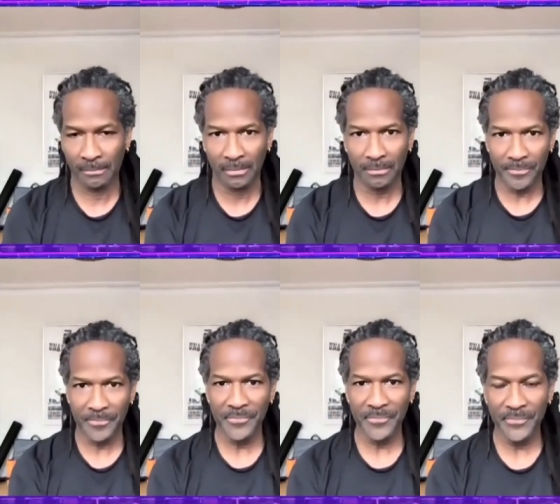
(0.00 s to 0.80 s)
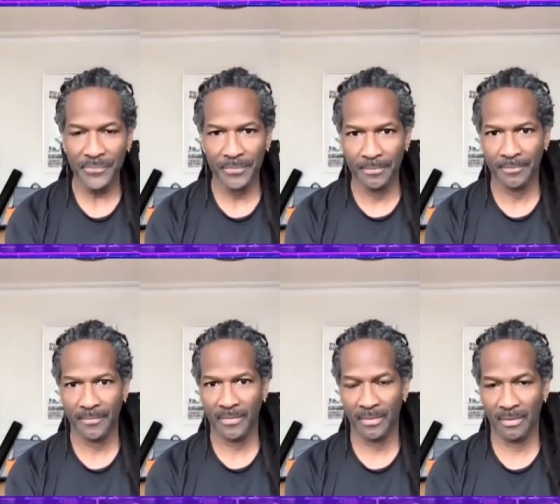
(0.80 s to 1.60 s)
Yeah. Yeah, and
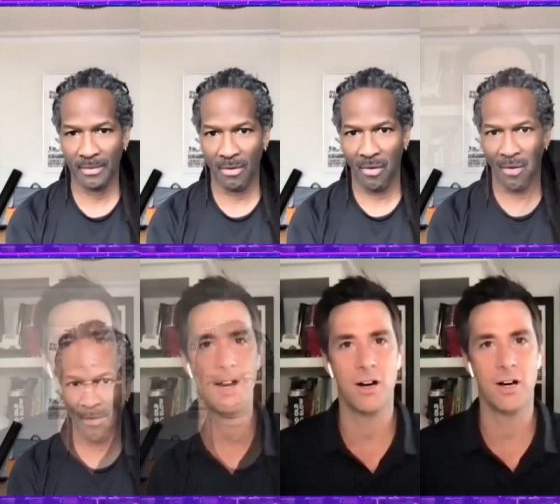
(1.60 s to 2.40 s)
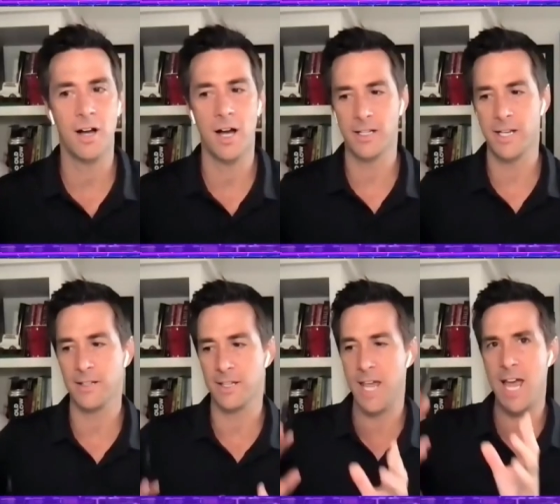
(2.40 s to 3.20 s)
they've kicked the tire, uh,
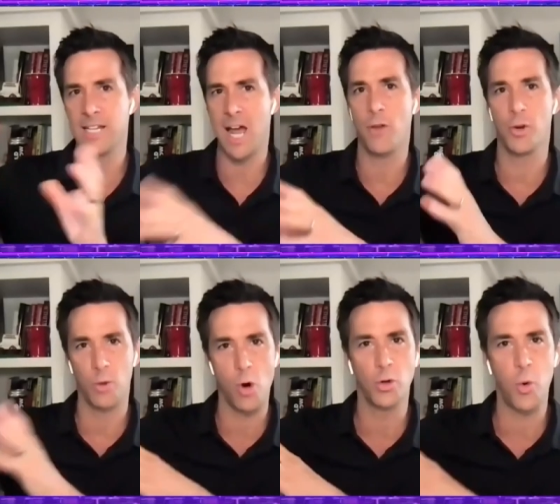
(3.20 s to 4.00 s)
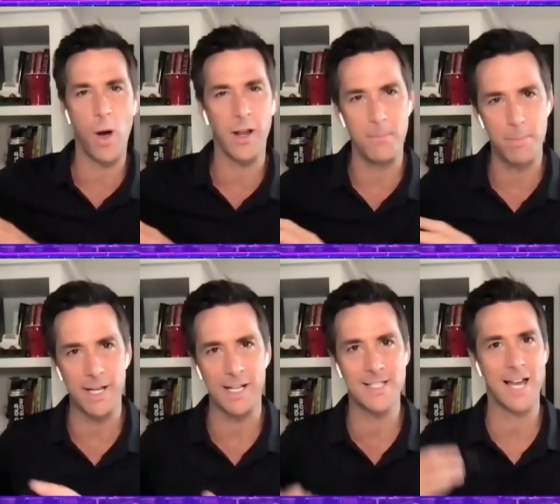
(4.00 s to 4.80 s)
kicked the can down the road quite a
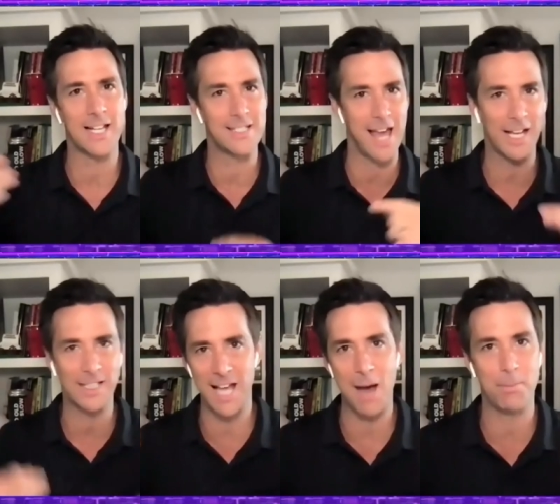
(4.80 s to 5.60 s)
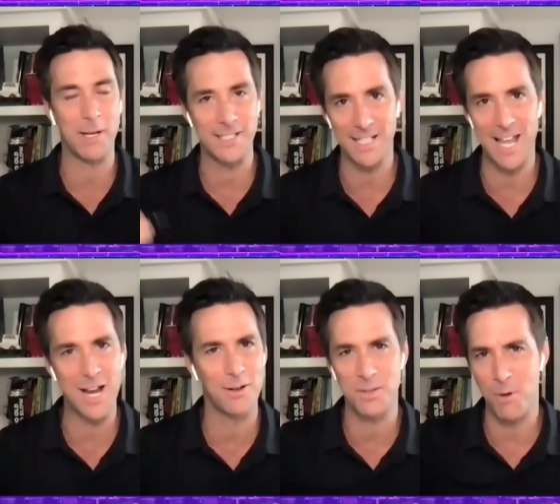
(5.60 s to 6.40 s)
bit. It's not exactly happening
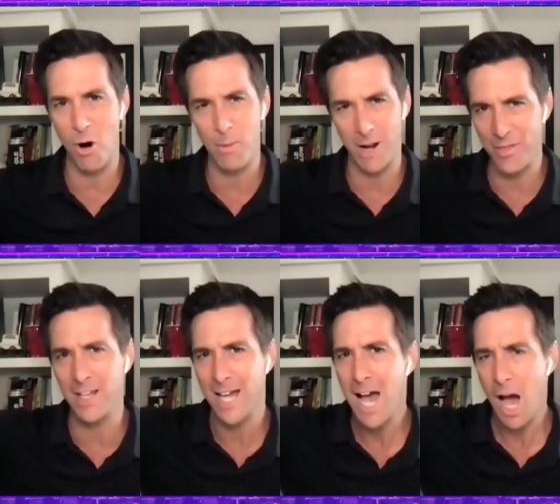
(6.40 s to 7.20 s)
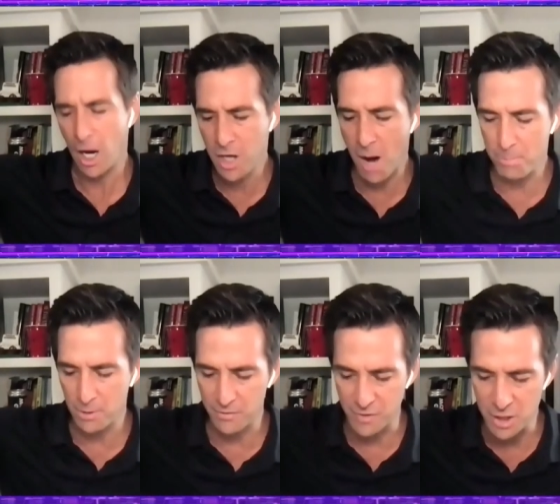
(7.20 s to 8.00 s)
today or tomorrow, but I think a
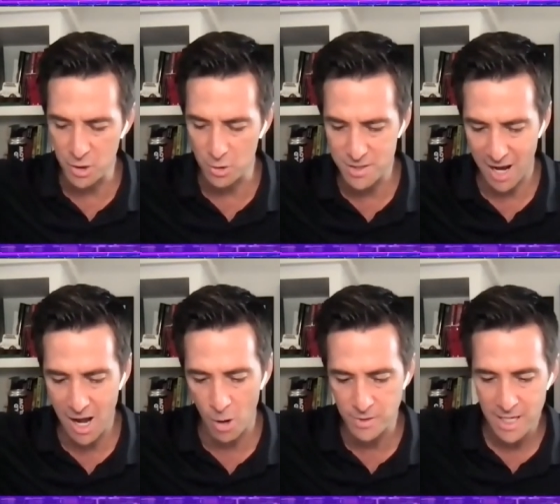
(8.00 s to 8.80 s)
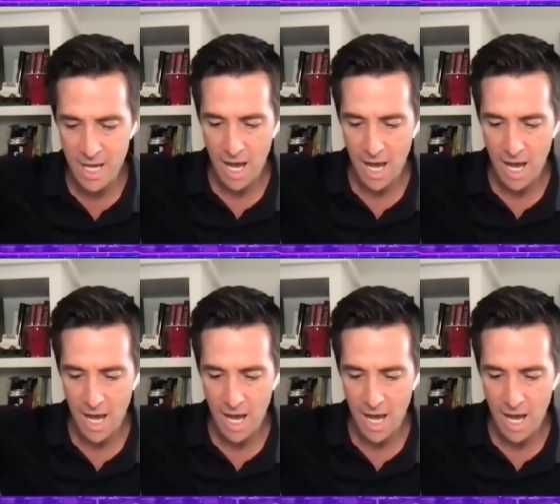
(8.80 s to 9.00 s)
couple of years out.